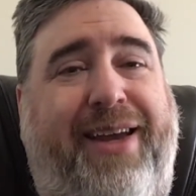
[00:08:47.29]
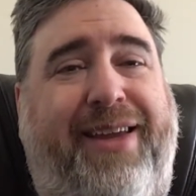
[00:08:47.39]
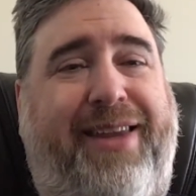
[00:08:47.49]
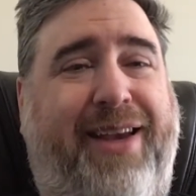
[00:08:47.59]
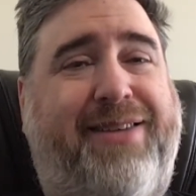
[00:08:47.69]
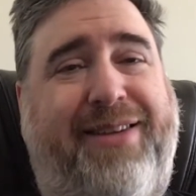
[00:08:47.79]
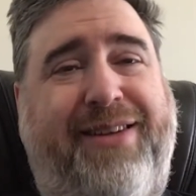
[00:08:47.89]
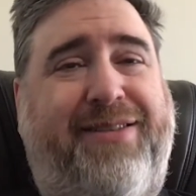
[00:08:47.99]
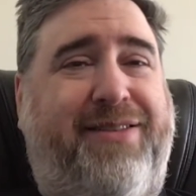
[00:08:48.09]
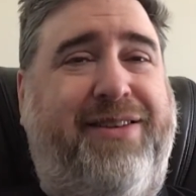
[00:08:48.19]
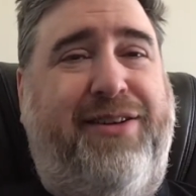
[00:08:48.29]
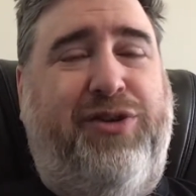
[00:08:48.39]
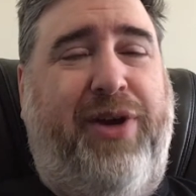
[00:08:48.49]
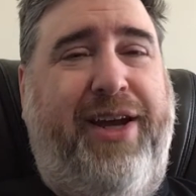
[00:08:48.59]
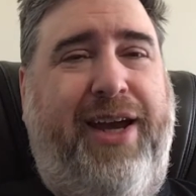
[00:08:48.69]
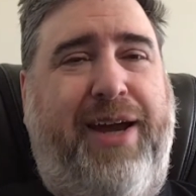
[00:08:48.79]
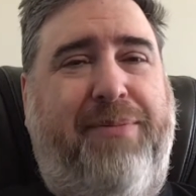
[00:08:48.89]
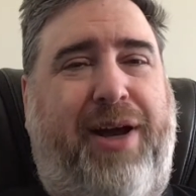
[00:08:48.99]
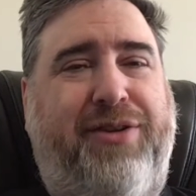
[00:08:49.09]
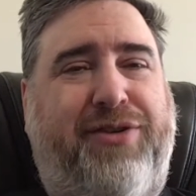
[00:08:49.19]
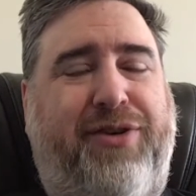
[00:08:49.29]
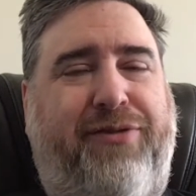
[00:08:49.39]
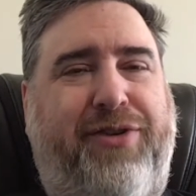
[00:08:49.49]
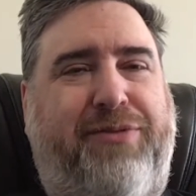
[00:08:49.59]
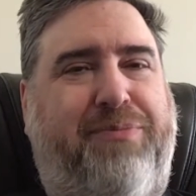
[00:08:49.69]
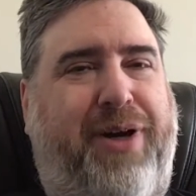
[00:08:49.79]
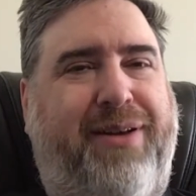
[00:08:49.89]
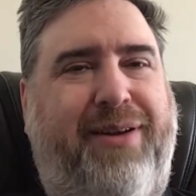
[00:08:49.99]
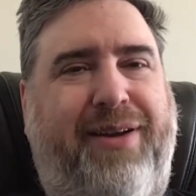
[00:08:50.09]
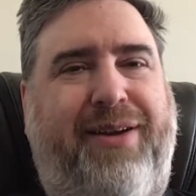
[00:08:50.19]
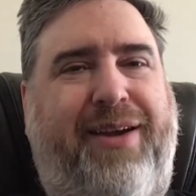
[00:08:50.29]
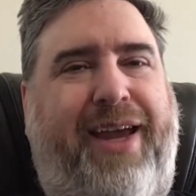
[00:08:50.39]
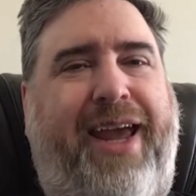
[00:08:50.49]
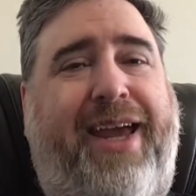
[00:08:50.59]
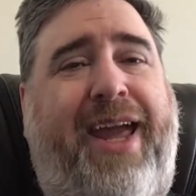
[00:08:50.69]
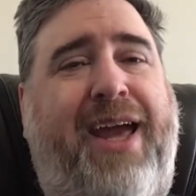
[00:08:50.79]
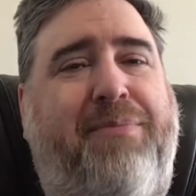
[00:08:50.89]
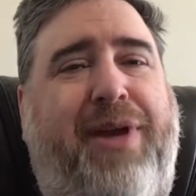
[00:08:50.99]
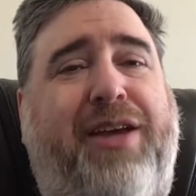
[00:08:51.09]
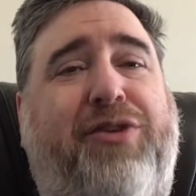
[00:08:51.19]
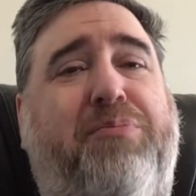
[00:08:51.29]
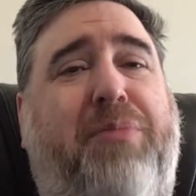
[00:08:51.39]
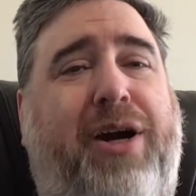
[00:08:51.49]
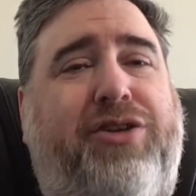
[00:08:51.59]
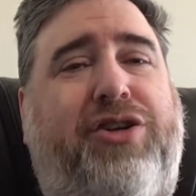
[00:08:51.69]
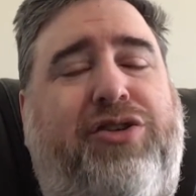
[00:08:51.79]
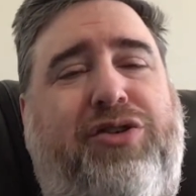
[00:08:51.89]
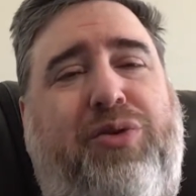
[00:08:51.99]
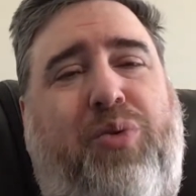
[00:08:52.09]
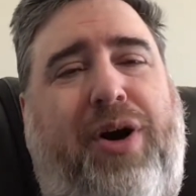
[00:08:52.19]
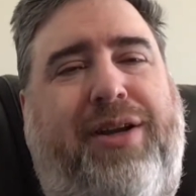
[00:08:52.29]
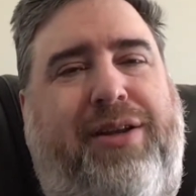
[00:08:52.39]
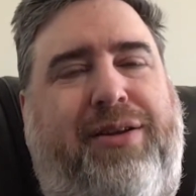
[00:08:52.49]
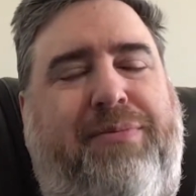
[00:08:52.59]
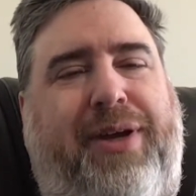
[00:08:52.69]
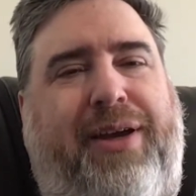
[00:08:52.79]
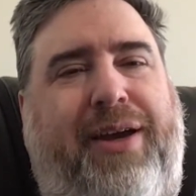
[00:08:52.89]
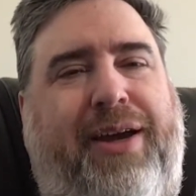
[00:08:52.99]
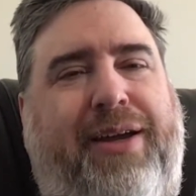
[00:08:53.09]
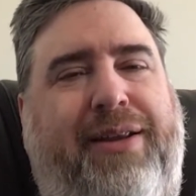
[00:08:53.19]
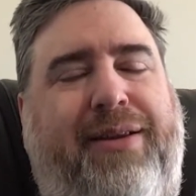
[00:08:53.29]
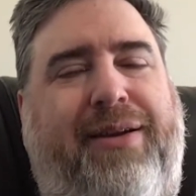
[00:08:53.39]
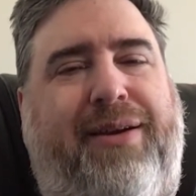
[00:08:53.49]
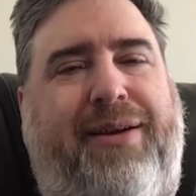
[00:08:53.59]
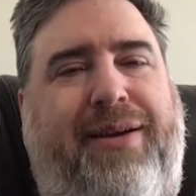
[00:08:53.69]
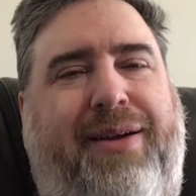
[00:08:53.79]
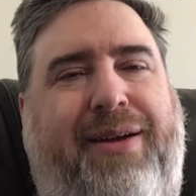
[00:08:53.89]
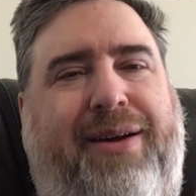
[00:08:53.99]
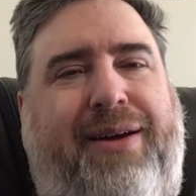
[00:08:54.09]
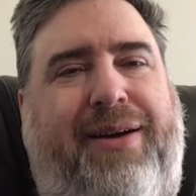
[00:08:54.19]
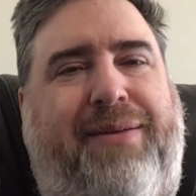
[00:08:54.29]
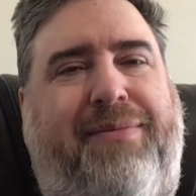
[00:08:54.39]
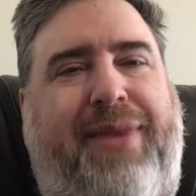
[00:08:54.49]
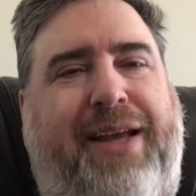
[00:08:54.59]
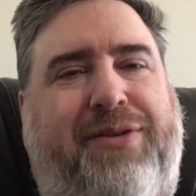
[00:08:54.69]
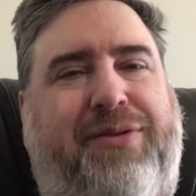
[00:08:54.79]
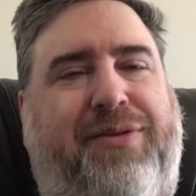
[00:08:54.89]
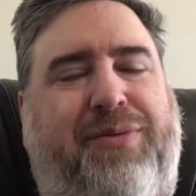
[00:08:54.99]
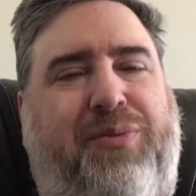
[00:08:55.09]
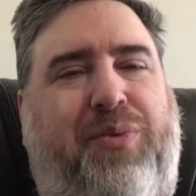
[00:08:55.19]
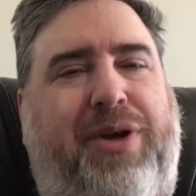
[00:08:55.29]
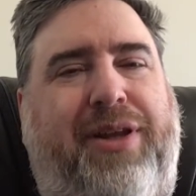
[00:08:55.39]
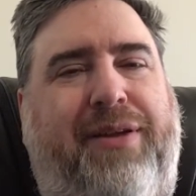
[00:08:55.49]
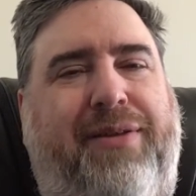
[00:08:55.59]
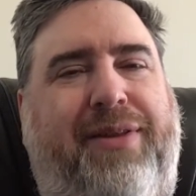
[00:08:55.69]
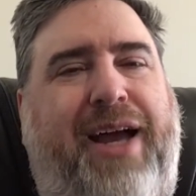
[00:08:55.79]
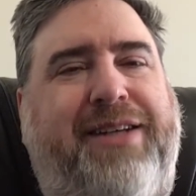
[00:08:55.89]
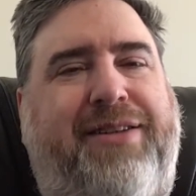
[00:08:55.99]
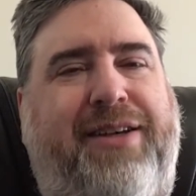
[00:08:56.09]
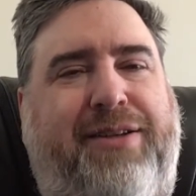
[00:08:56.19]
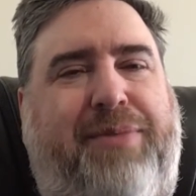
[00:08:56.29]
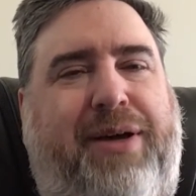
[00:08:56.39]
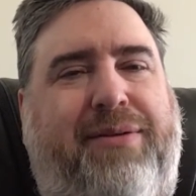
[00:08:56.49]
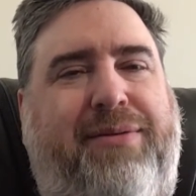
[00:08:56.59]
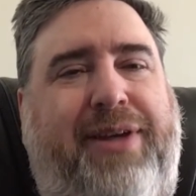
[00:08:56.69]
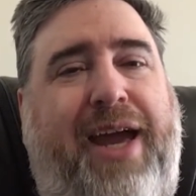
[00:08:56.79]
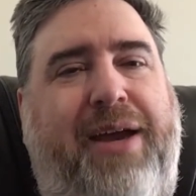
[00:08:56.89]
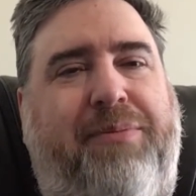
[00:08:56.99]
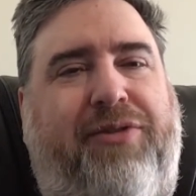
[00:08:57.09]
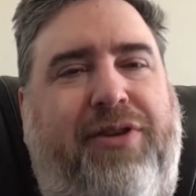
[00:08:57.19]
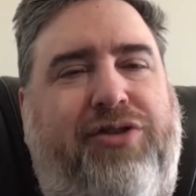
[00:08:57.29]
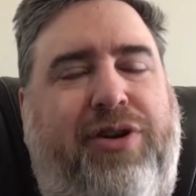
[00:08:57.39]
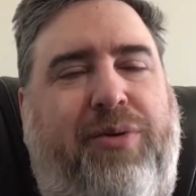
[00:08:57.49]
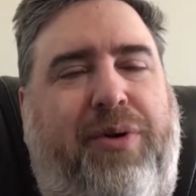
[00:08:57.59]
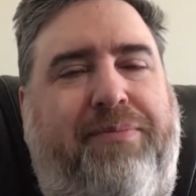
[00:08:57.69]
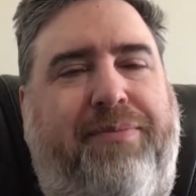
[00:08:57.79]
yes, it is a silly train game on the surface, but it can be as much as you want it to be, and that's one of the nice things about games in general.